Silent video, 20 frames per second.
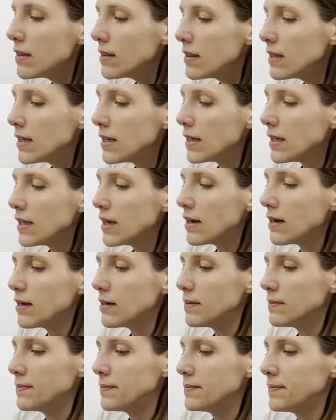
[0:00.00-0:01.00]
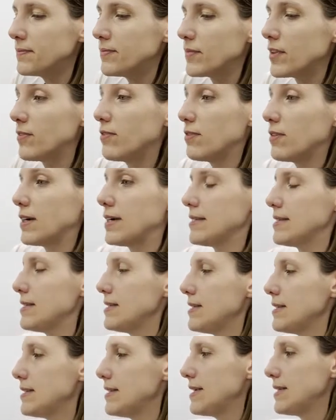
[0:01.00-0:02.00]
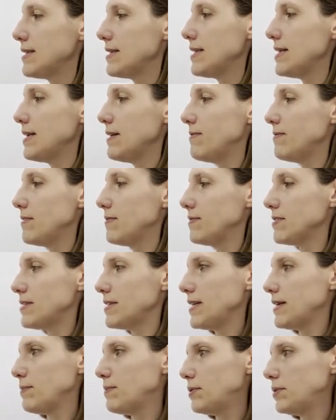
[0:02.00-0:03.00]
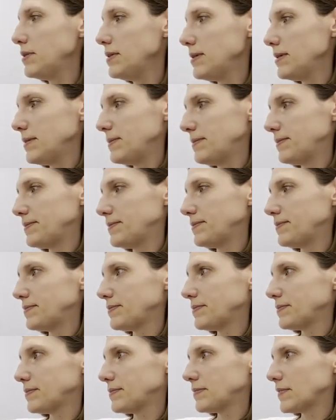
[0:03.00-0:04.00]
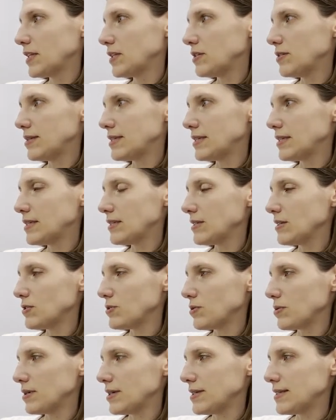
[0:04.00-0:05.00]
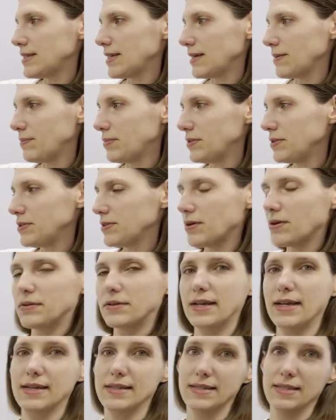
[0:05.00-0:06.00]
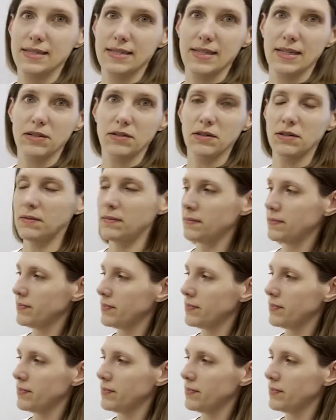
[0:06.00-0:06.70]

the fluorescence intensity of different samples. So this is a sorted sample, so it only has a single